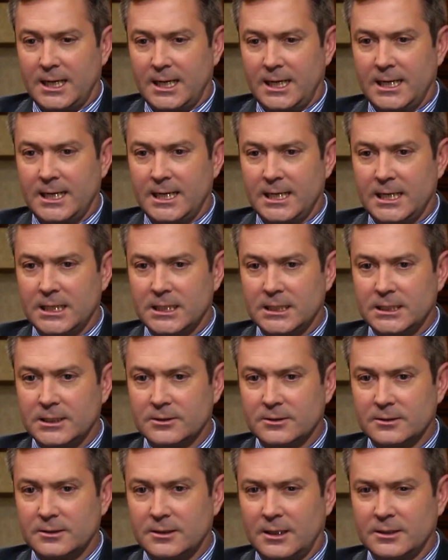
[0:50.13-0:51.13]
And
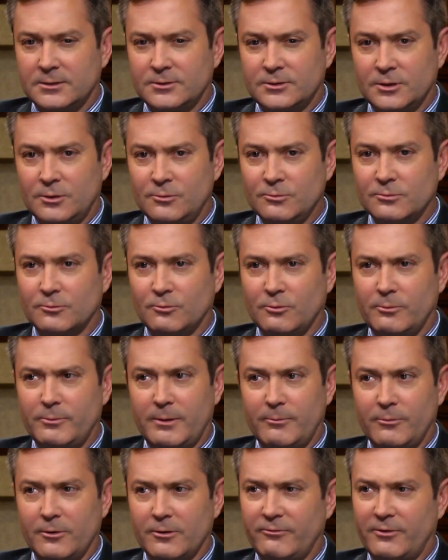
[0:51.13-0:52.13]
I don't
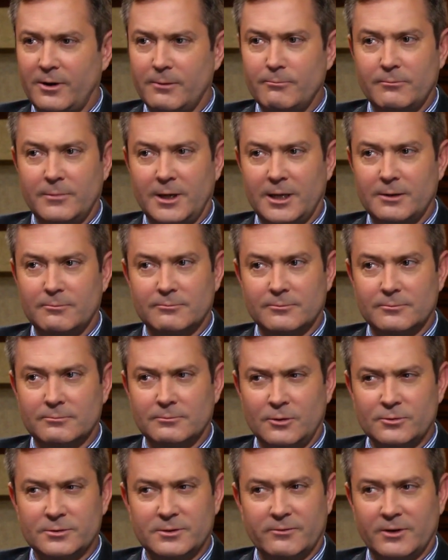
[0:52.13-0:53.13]
remember if I met
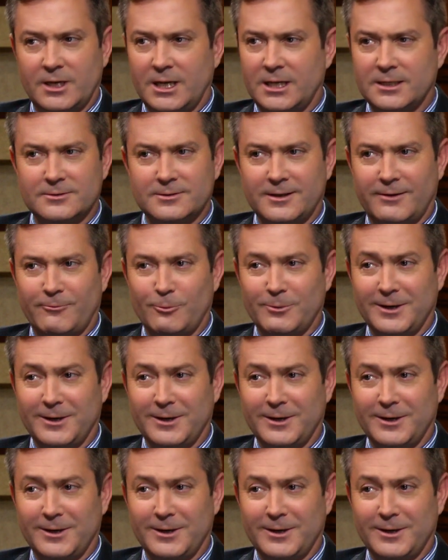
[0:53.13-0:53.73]
most of the cast, never